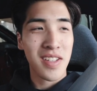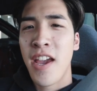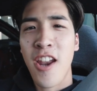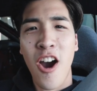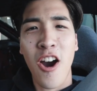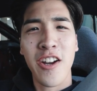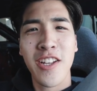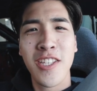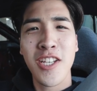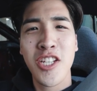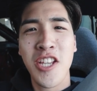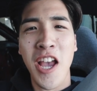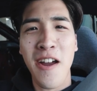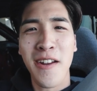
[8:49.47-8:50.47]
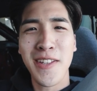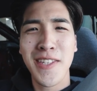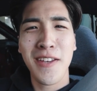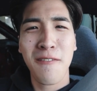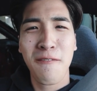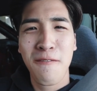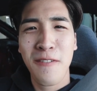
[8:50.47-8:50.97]
And honestly, shout out
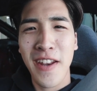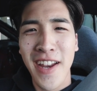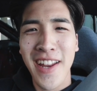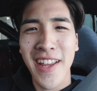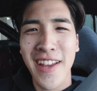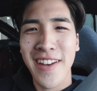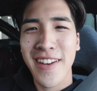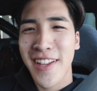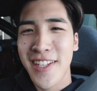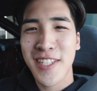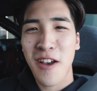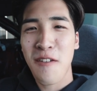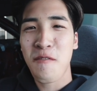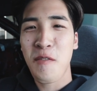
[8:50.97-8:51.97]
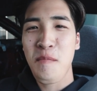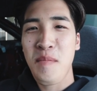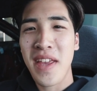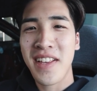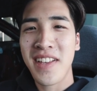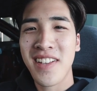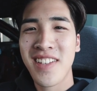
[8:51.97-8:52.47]
to Infiniti and Nissan for
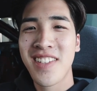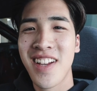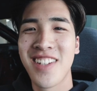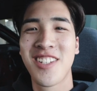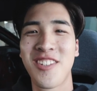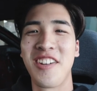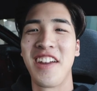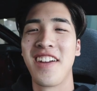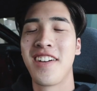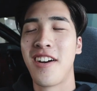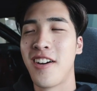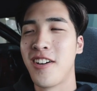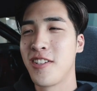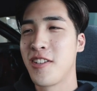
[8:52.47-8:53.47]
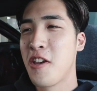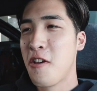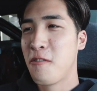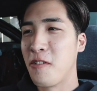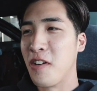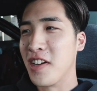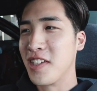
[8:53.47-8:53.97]
making such great cars
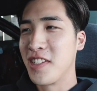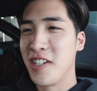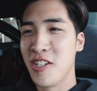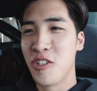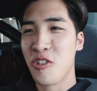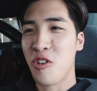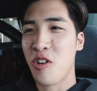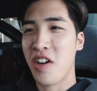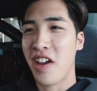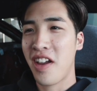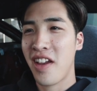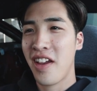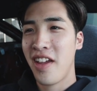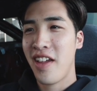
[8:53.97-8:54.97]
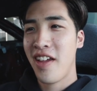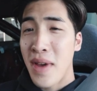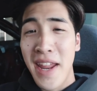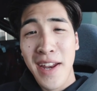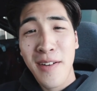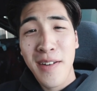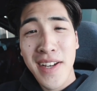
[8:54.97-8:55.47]
for us to enjoy. But
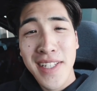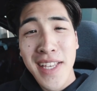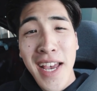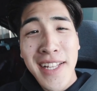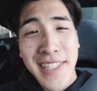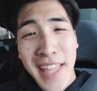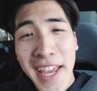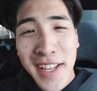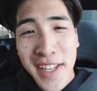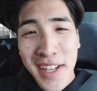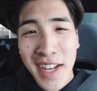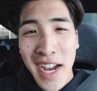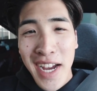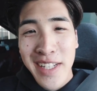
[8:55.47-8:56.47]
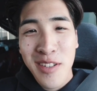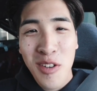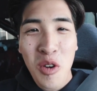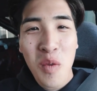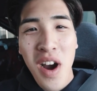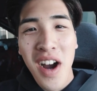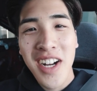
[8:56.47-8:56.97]
anyways, thank you guys
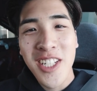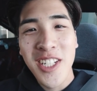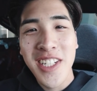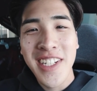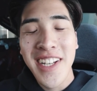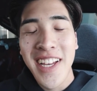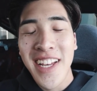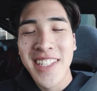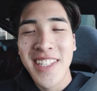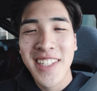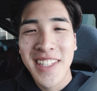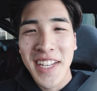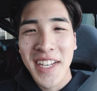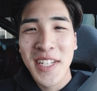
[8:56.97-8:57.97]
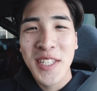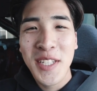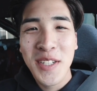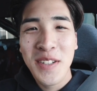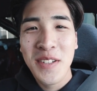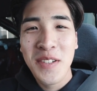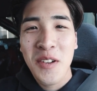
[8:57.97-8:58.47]
for watching and stay
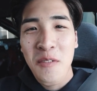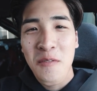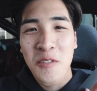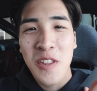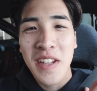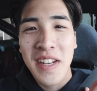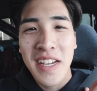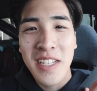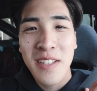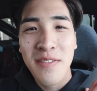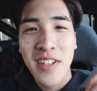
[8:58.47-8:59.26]
tuned for the next